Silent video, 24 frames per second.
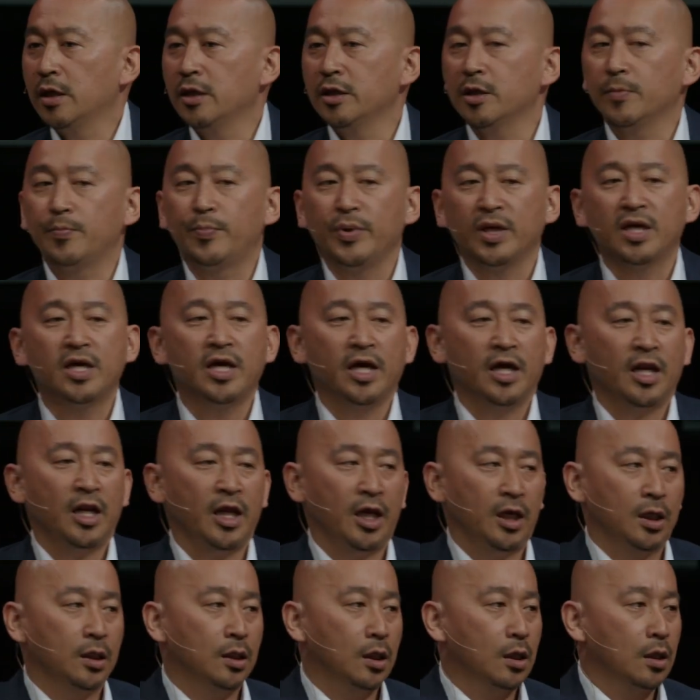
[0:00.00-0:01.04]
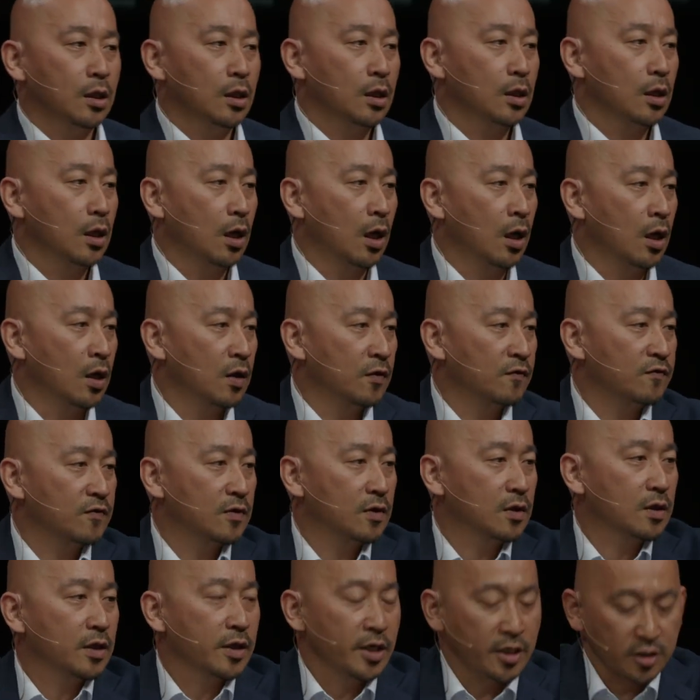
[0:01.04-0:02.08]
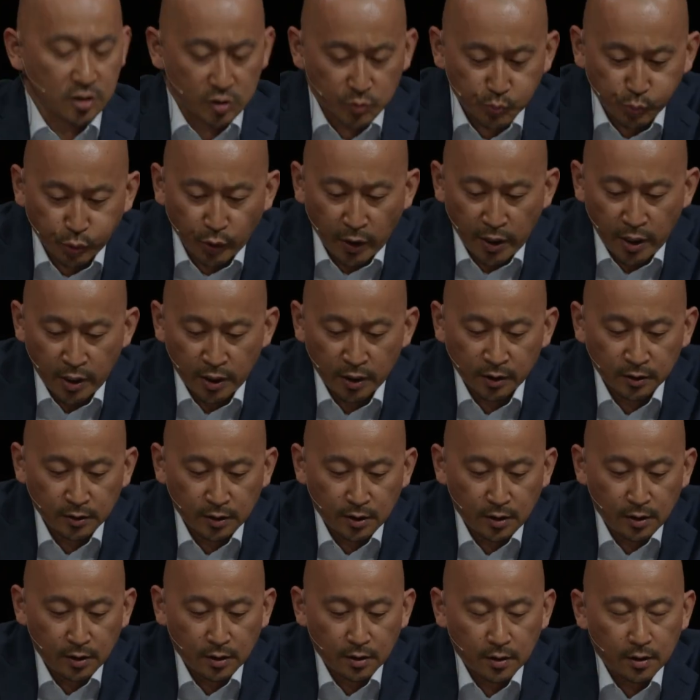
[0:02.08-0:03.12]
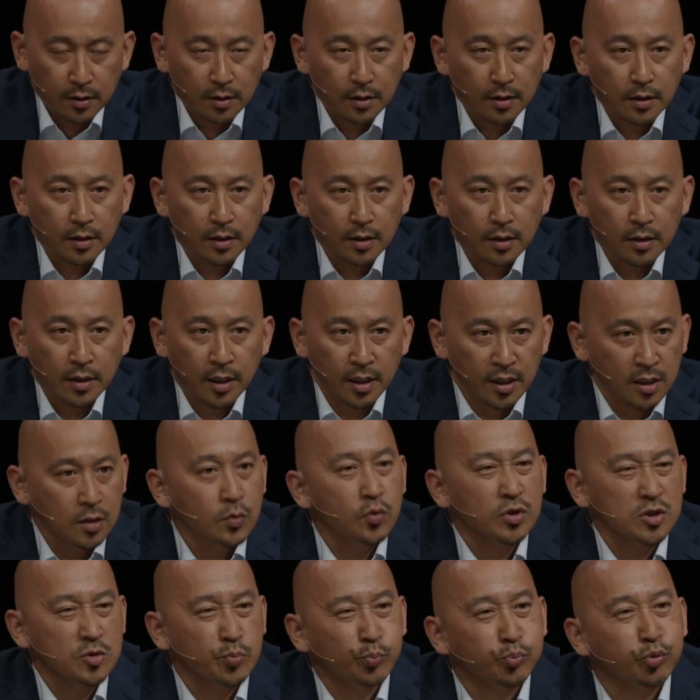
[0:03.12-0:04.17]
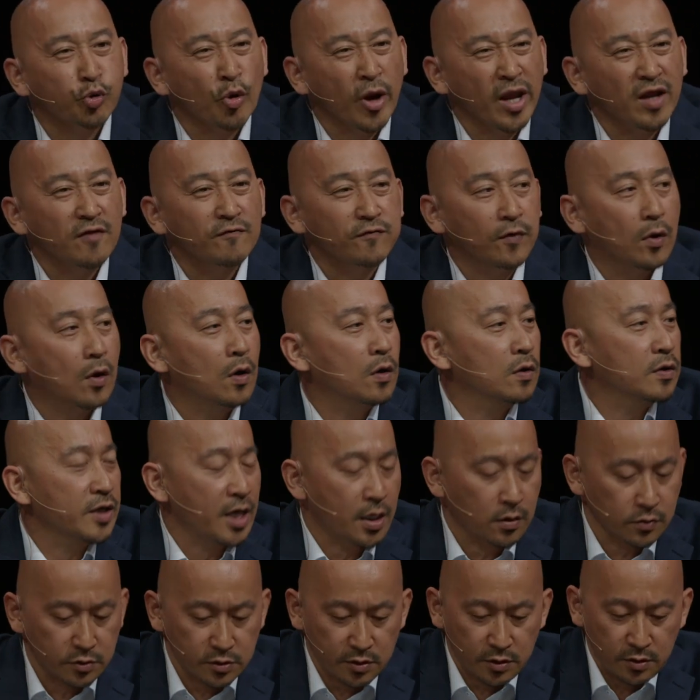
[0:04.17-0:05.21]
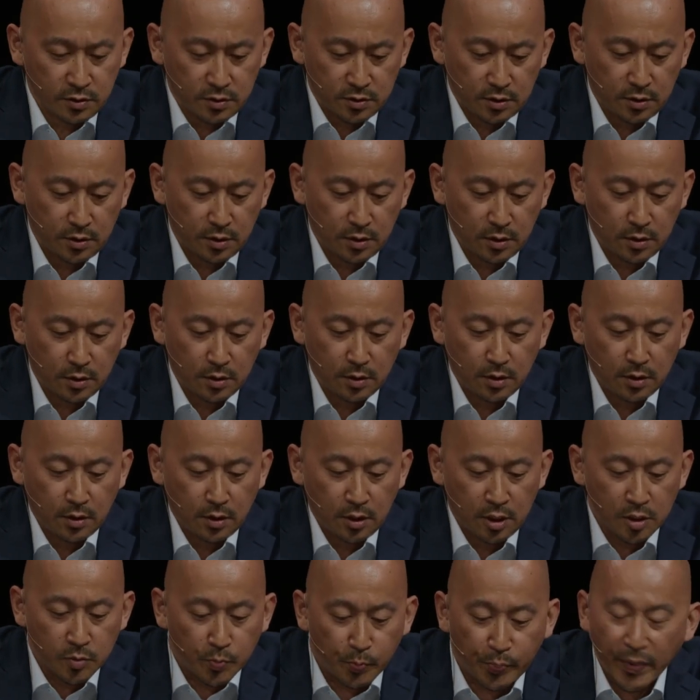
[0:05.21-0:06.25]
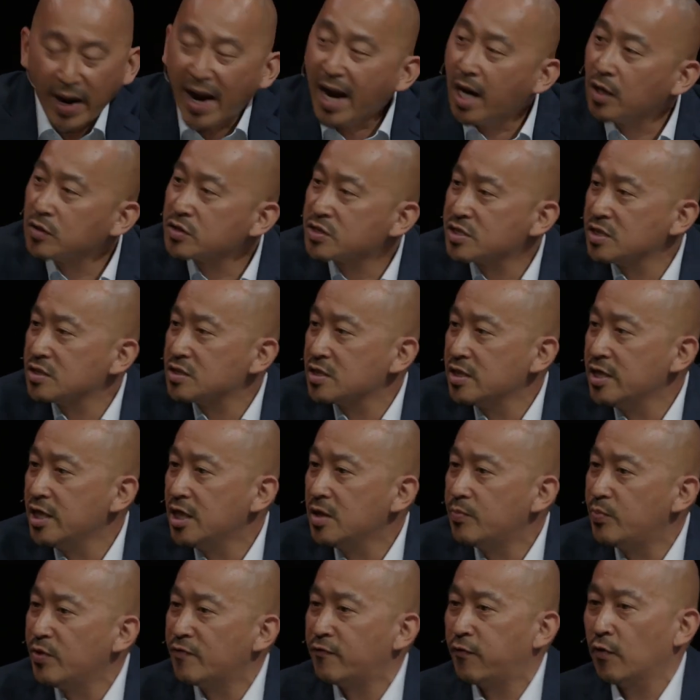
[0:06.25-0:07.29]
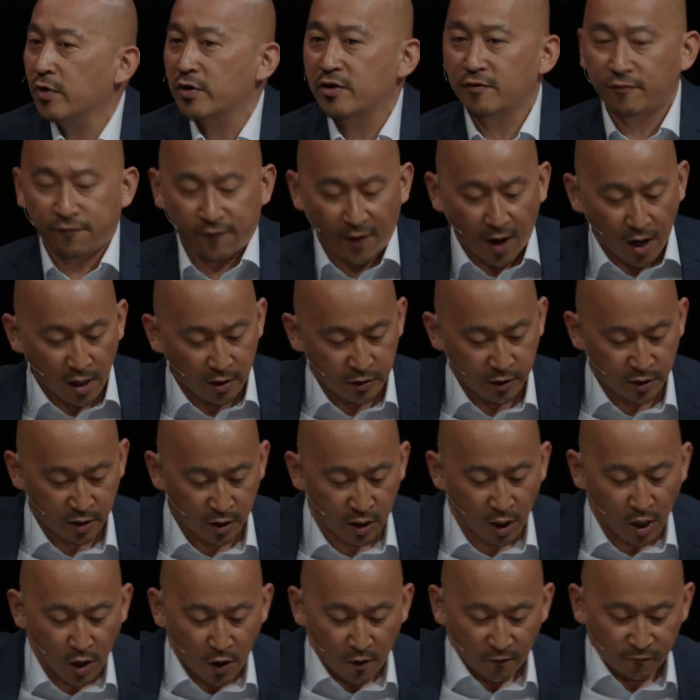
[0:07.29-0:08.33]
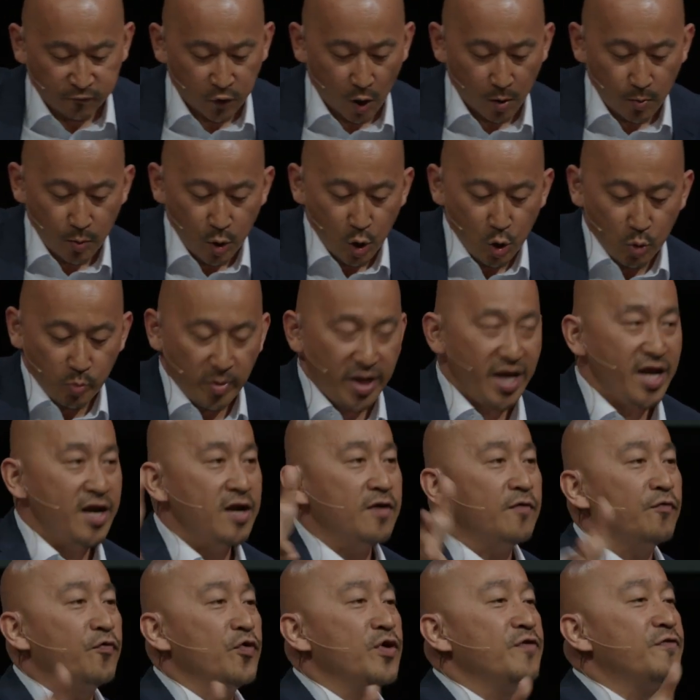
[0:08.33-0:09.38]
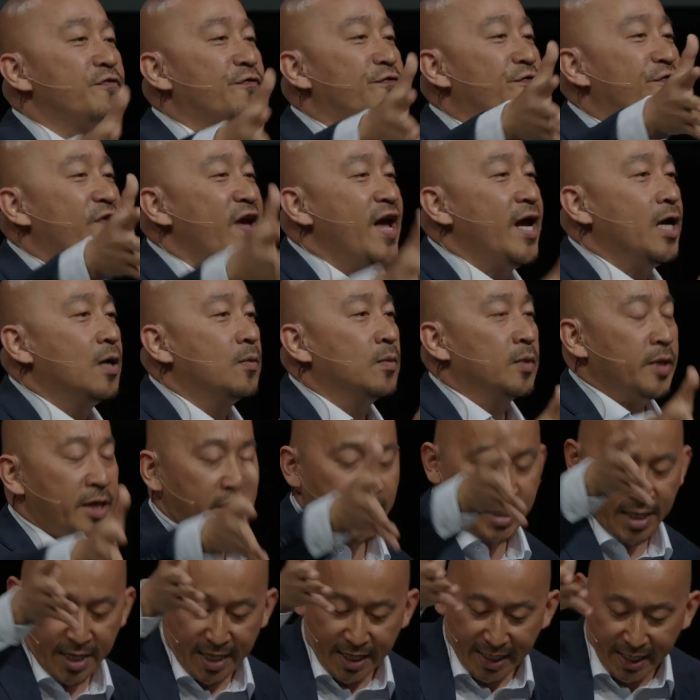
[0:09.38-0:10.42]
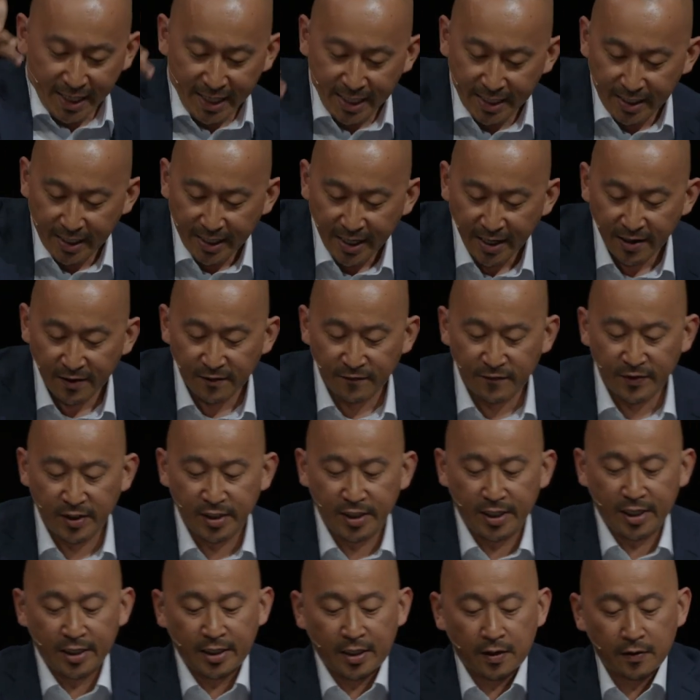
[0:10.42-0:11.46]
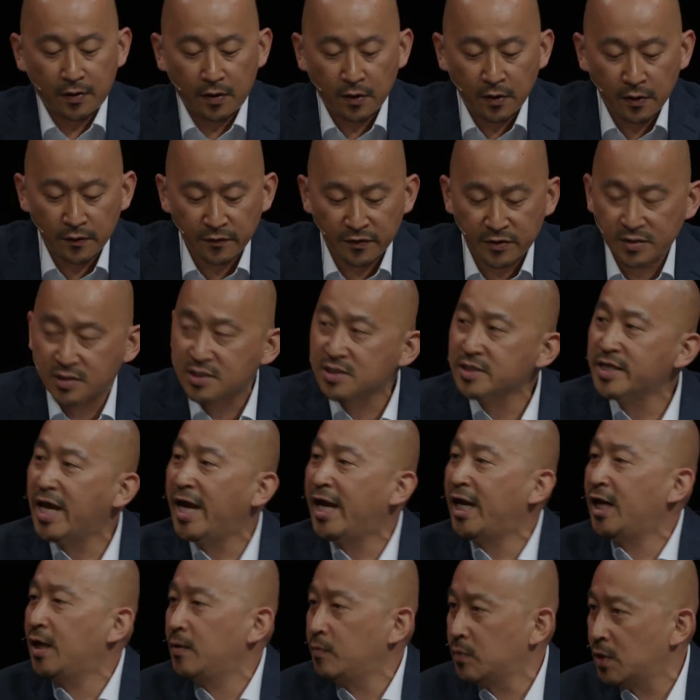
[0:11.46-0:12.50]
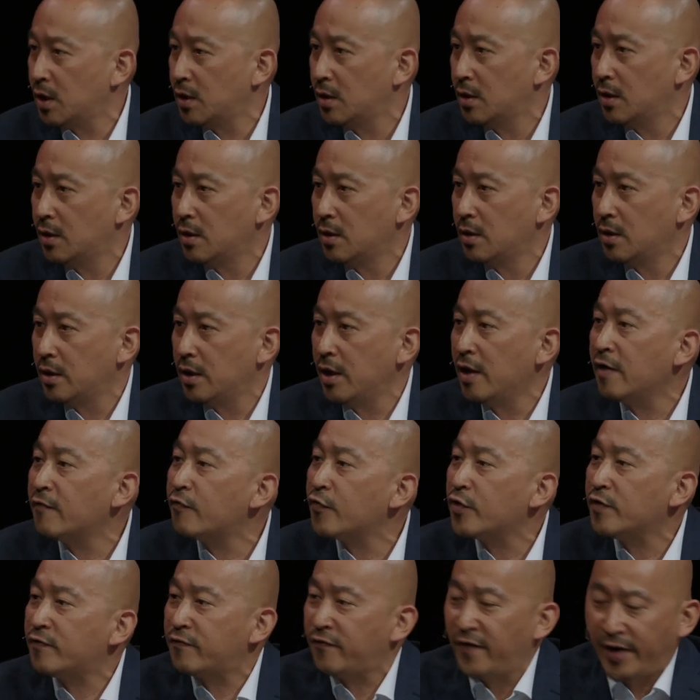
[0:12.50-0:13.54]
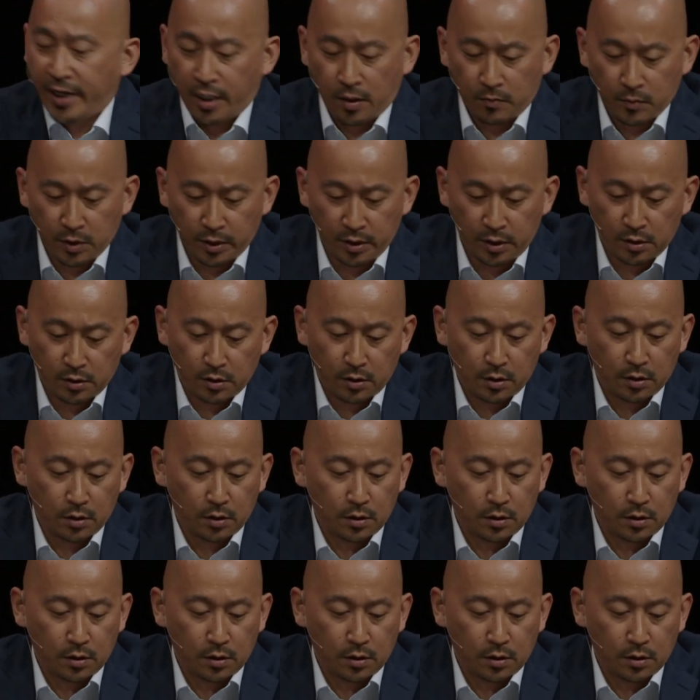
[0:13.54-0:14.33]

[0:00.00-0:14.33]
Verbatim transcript: in the beginning of his prayer that he was praying for all cultures. He bows his knee before the Father, from whom every family in heaven and on earth is named. Every family.